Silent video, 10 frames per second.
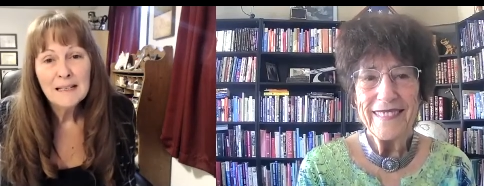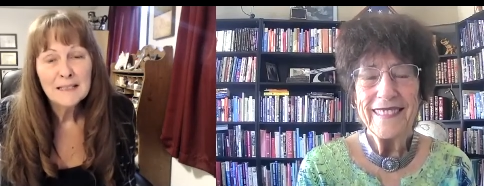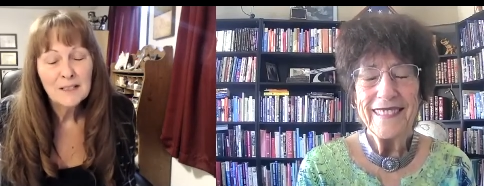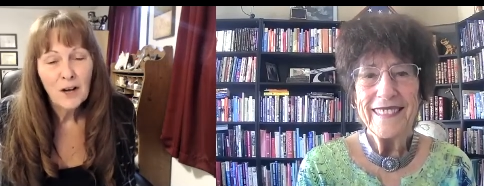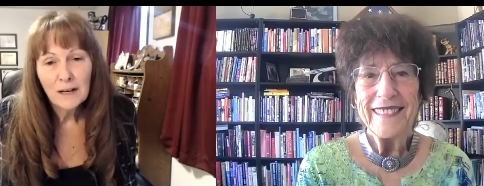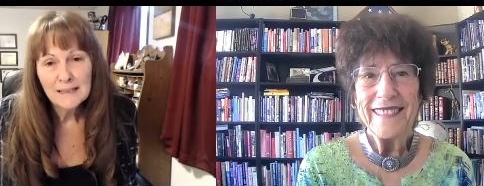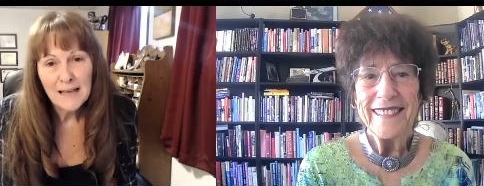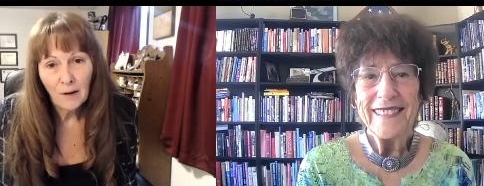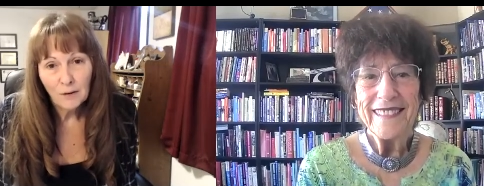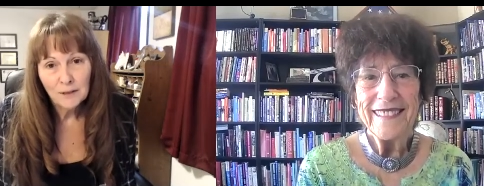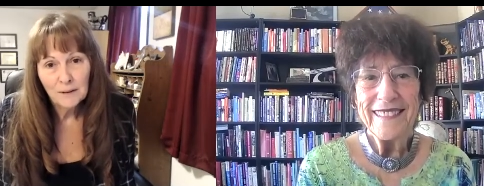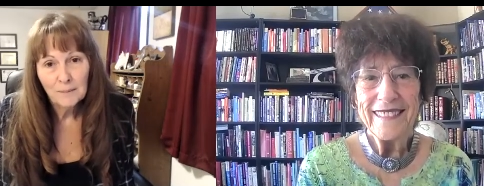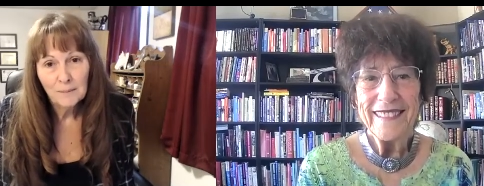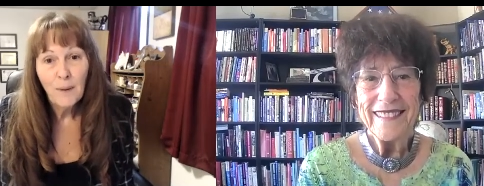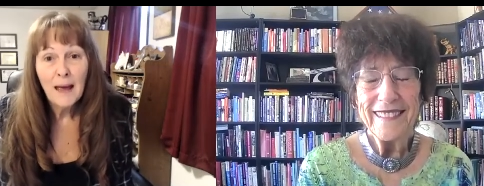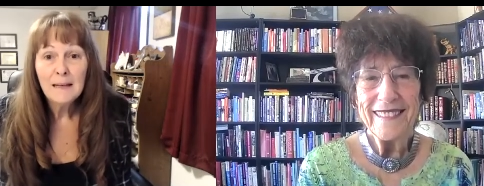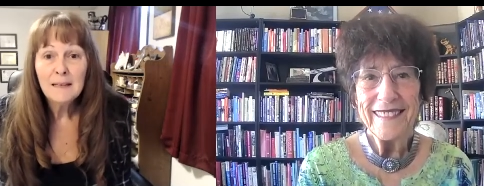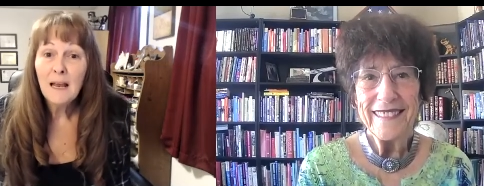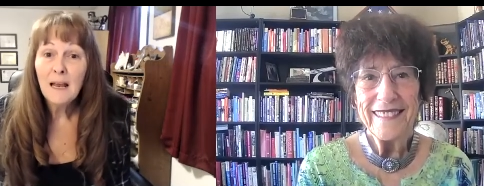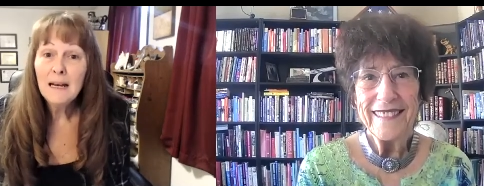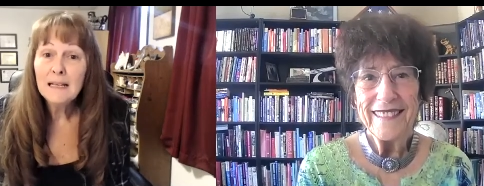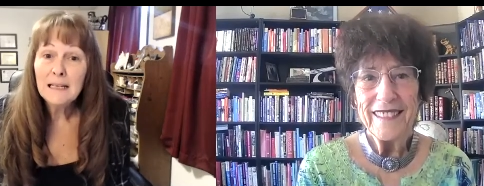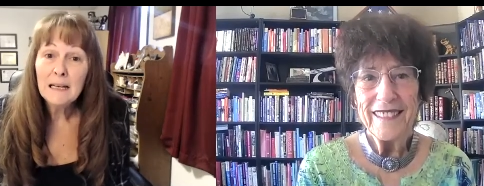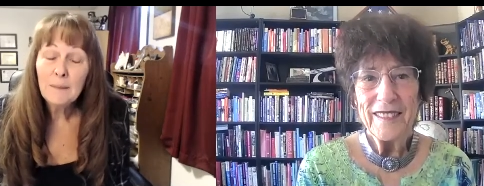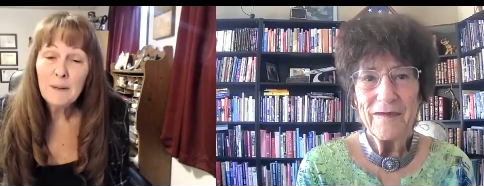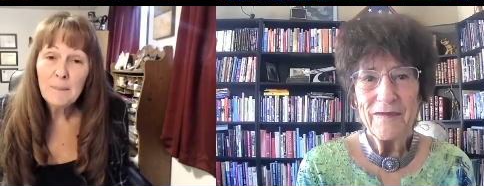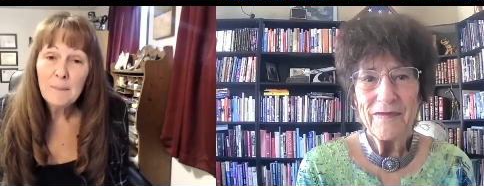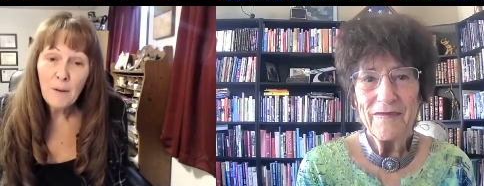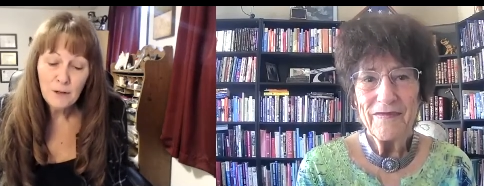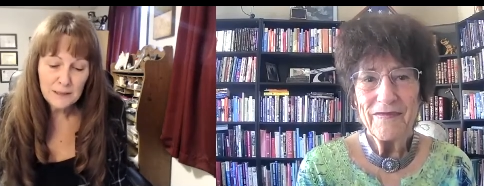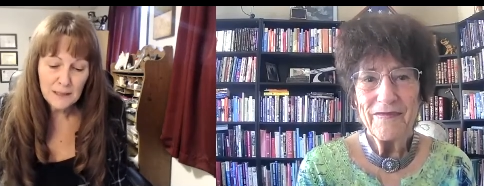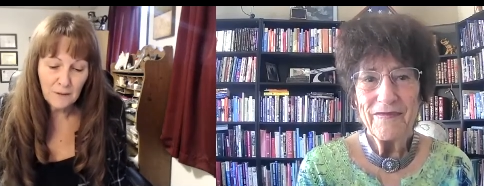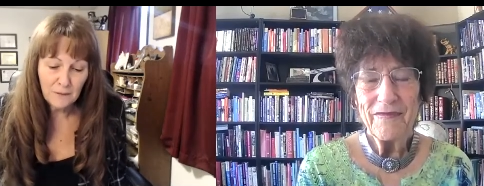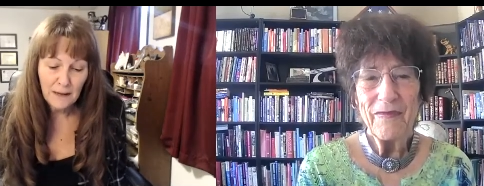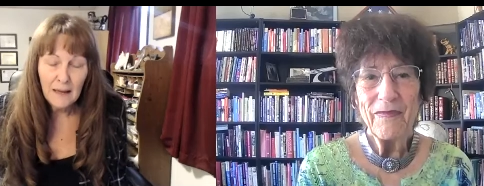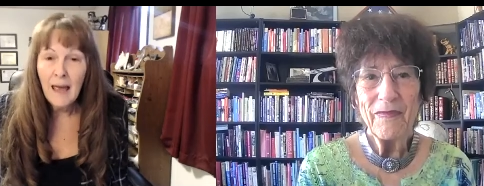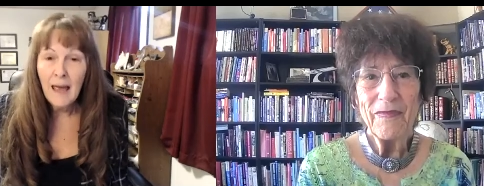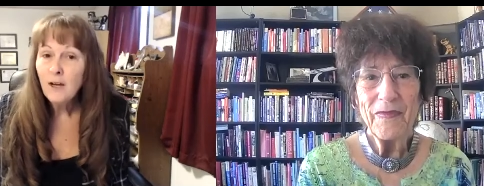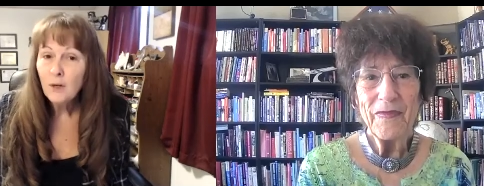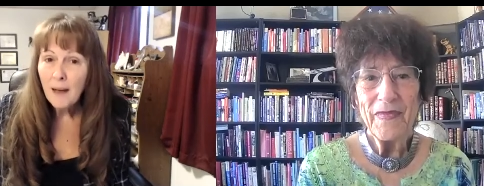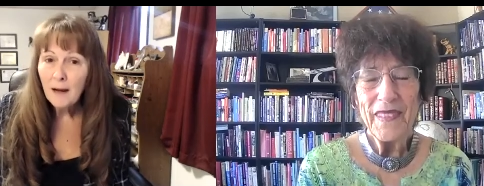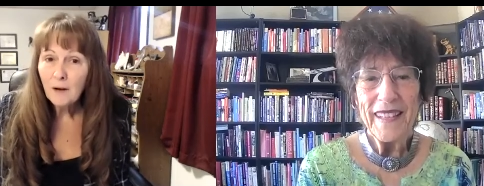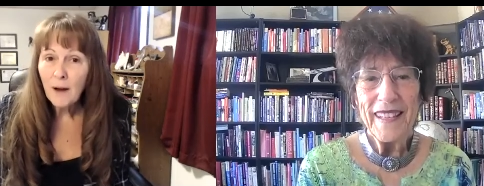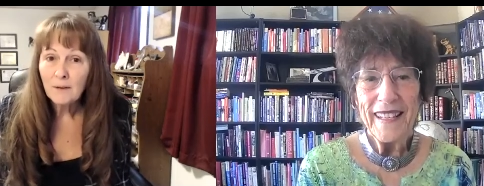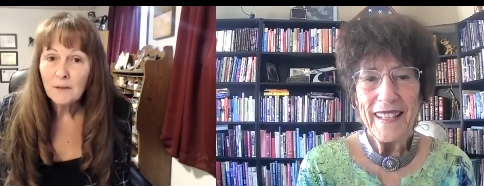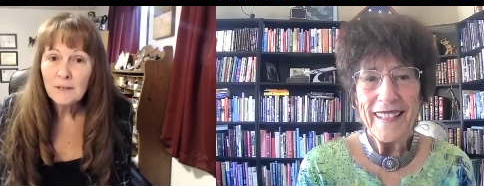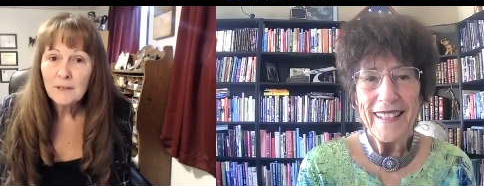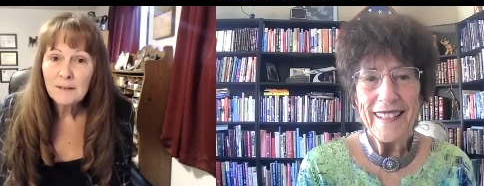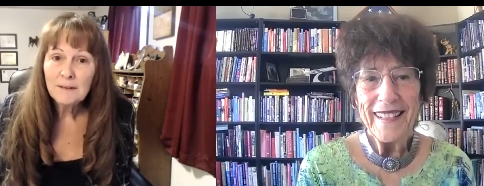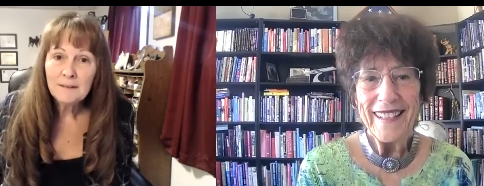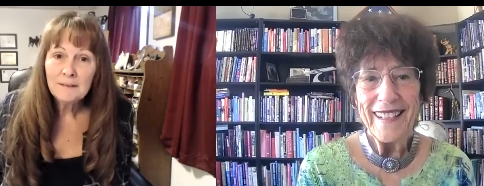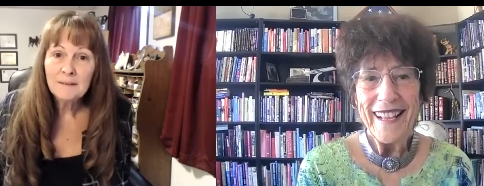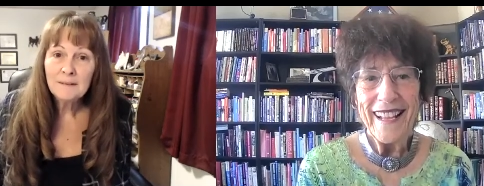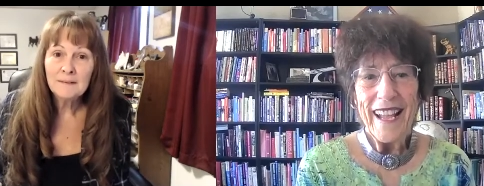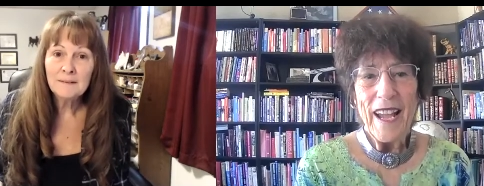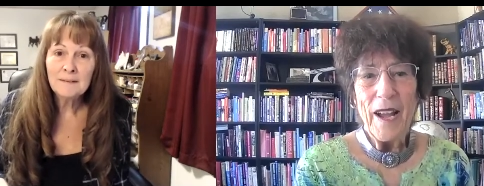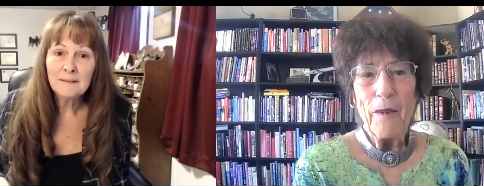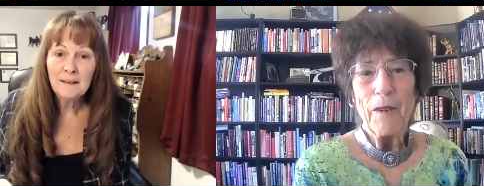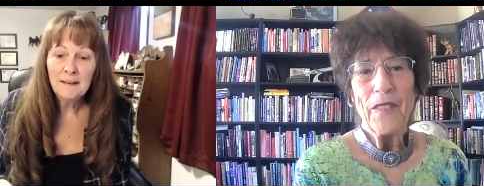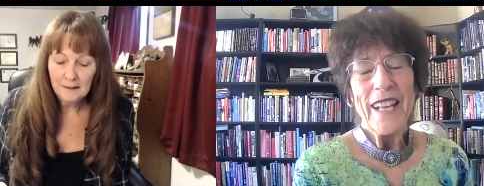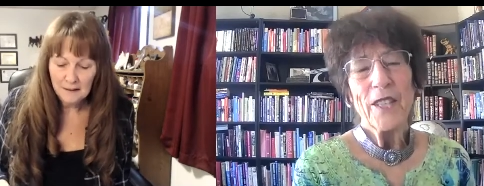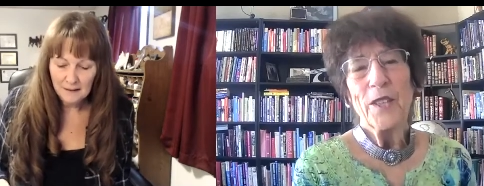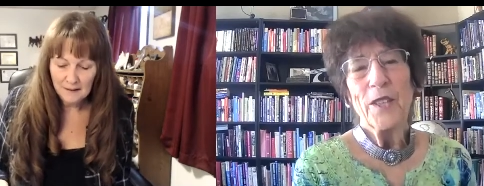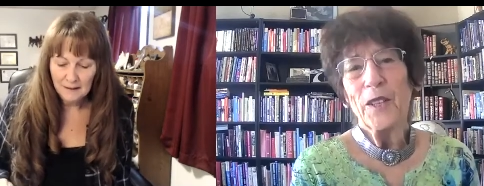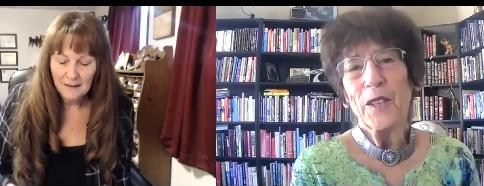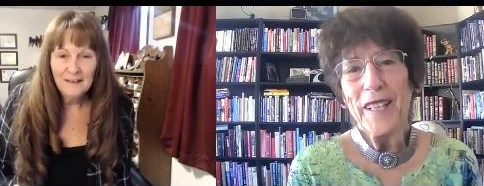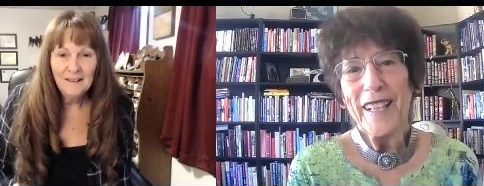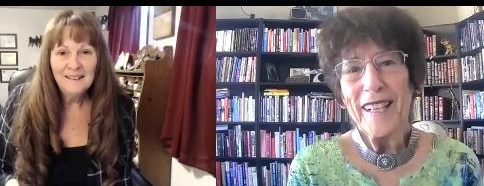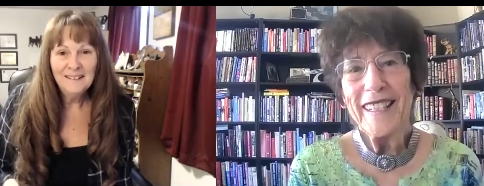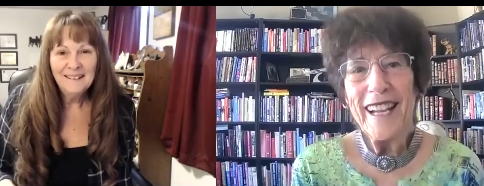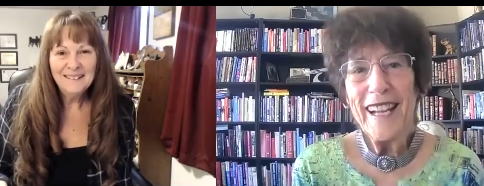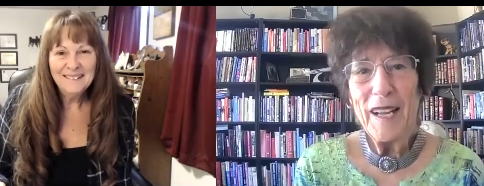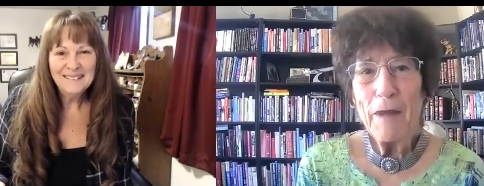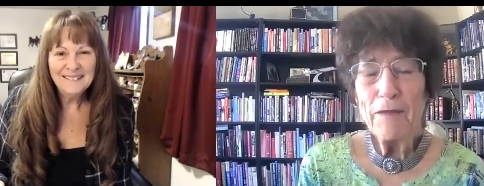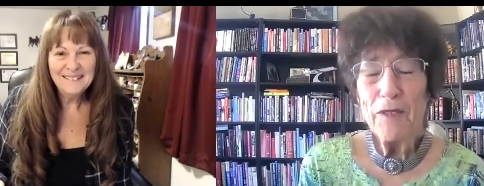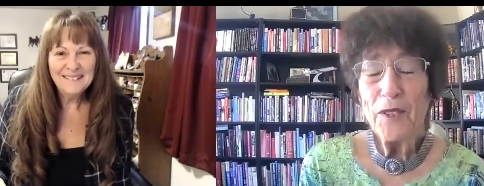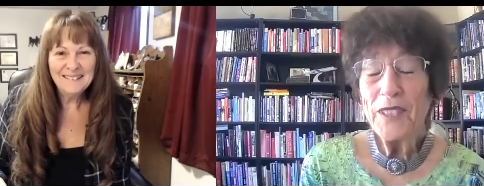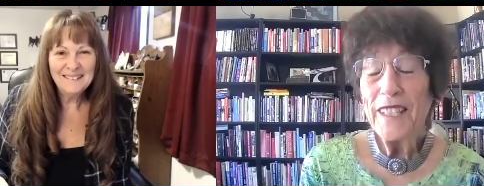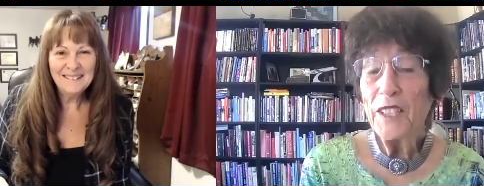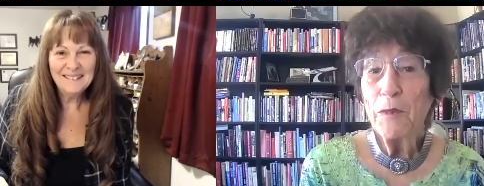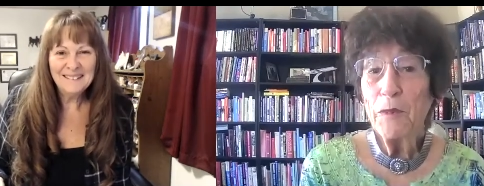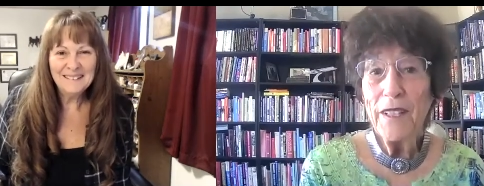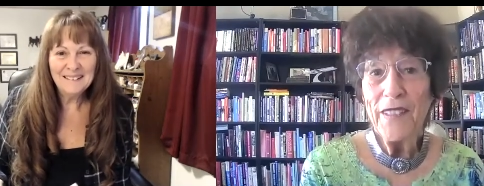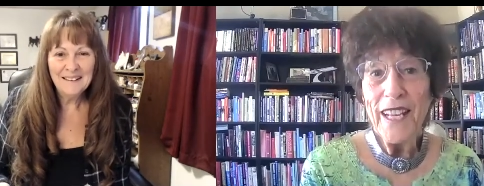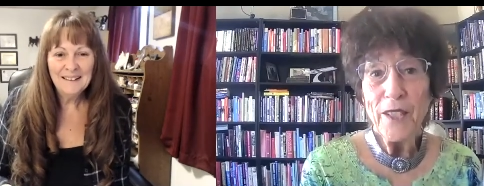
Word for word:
Speaker 1: to start us out by telling us a little bit about yourself and your background?
Speaker 2: Well, thank you, Gloria. Um, first, I just want to thank